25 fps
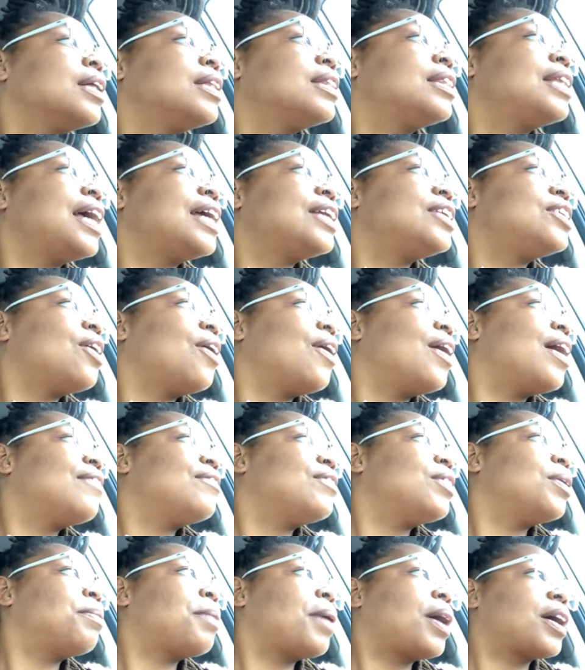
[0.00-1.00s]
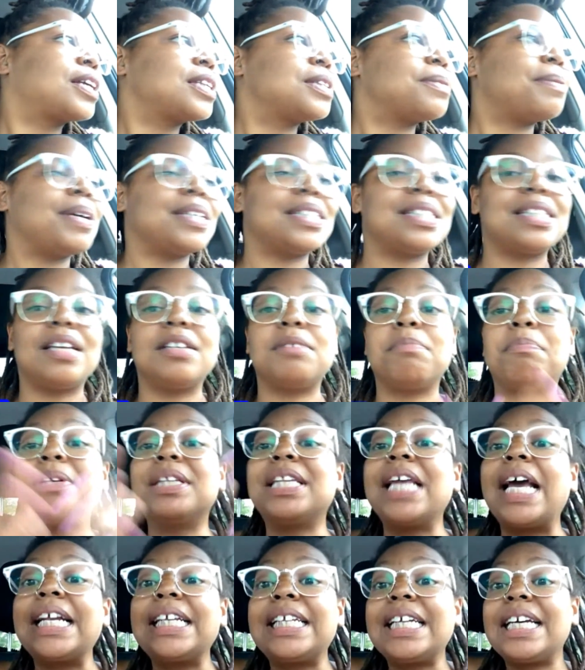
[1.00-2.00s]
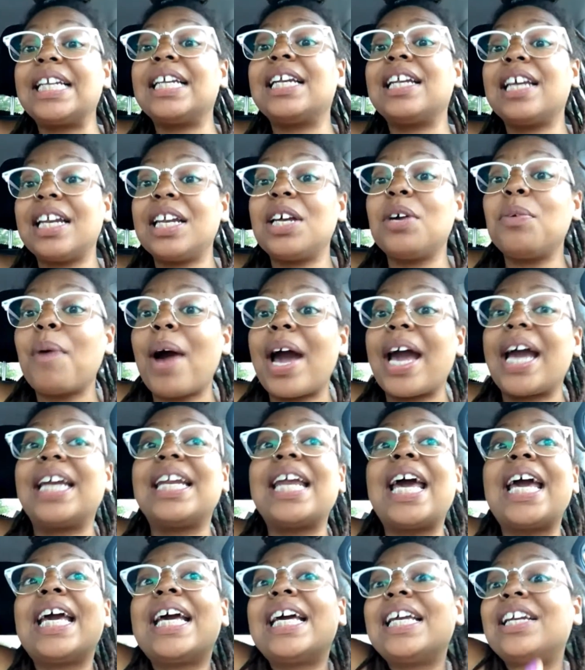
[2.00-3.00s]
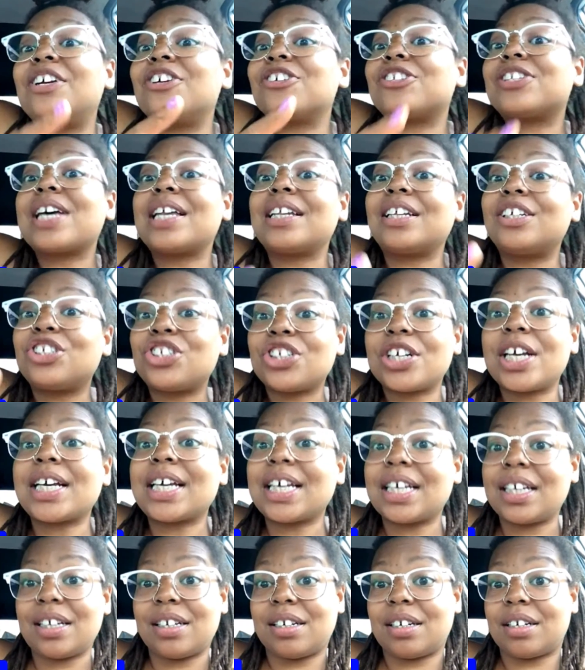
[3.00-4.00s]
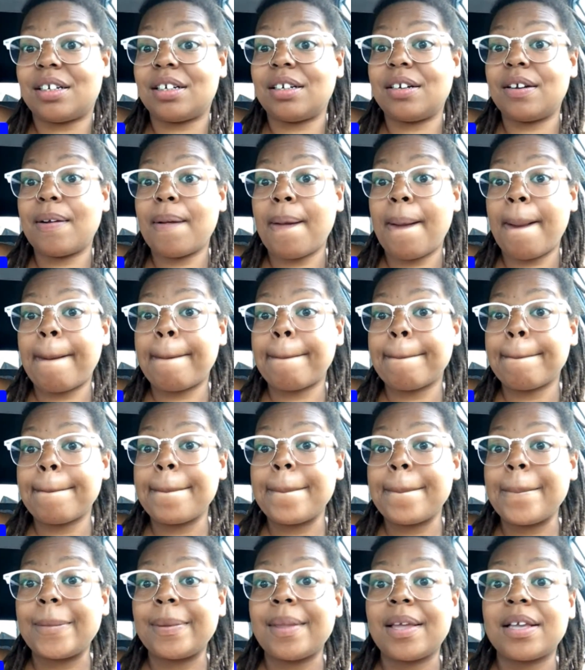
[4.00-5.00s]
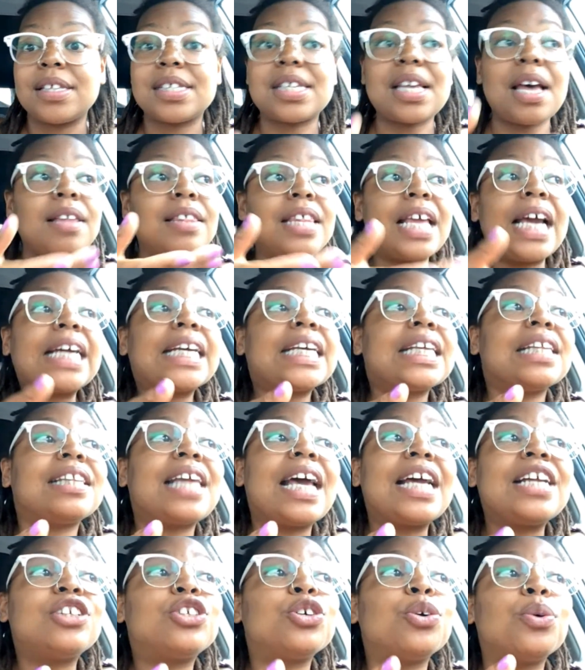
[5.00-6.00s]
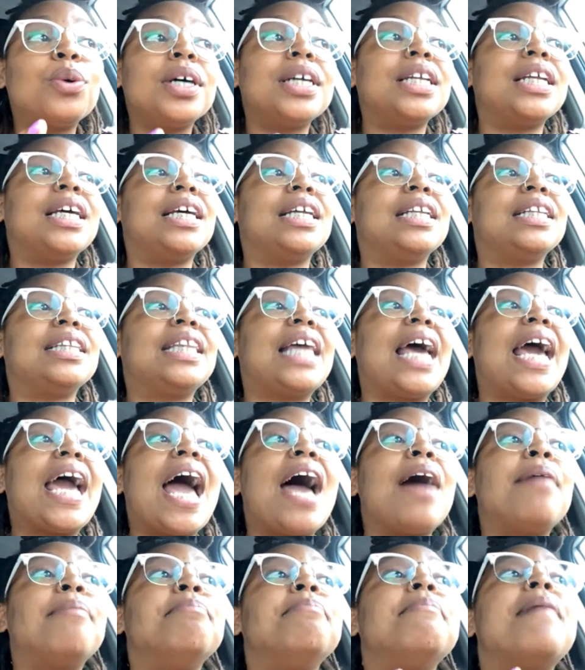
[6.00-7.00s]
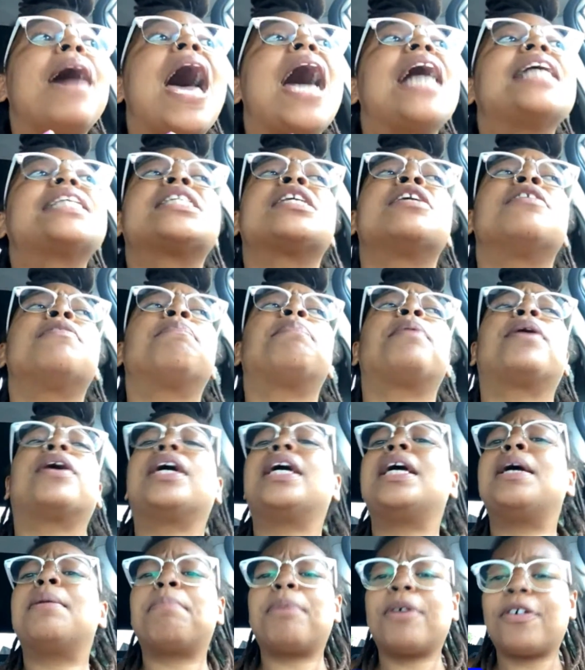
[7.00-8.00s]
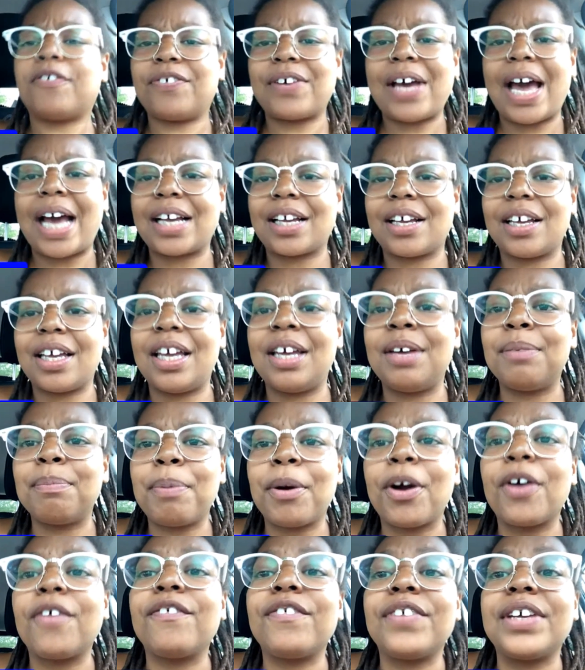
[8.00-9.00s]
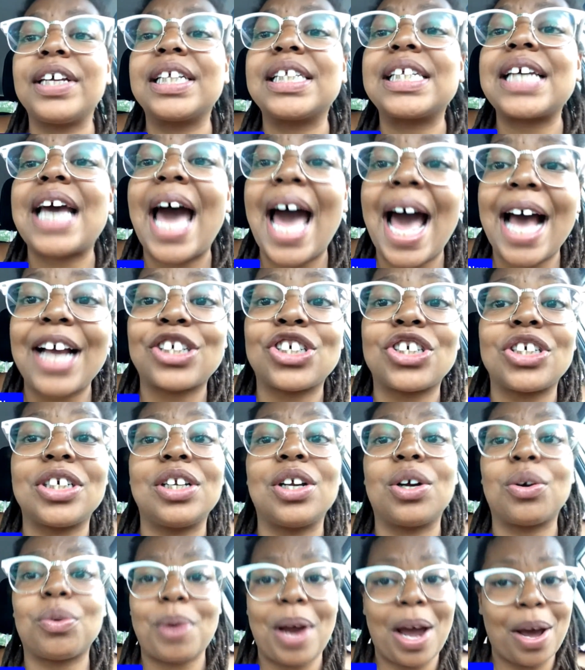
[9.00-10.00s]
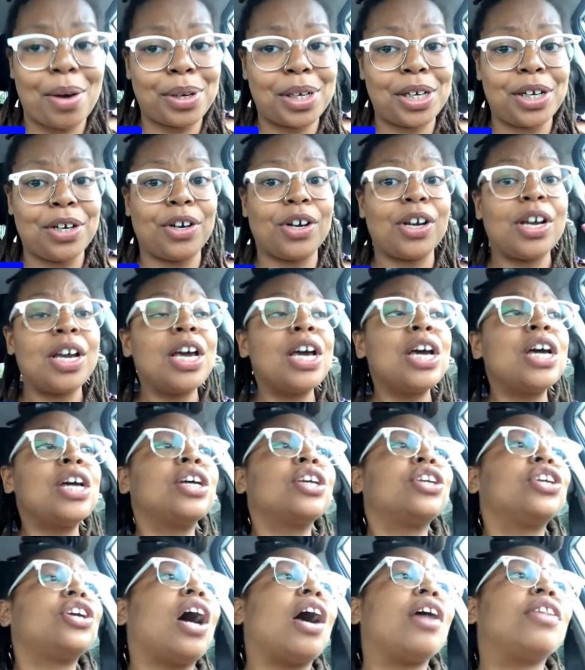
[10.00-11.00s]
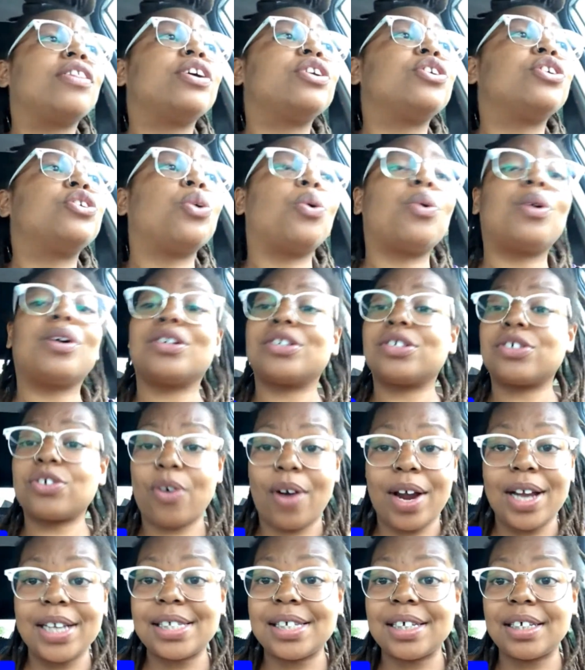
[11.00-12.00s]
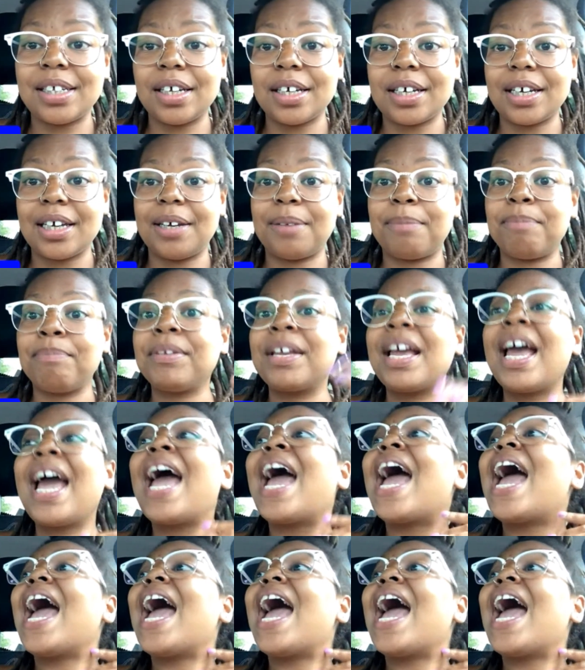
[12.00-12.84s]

They don't have no parking space left. But they did it anyway and they in there selling chicken. So they doing it. They have massive imperfect action around here. Y'all, their door is crazy looking.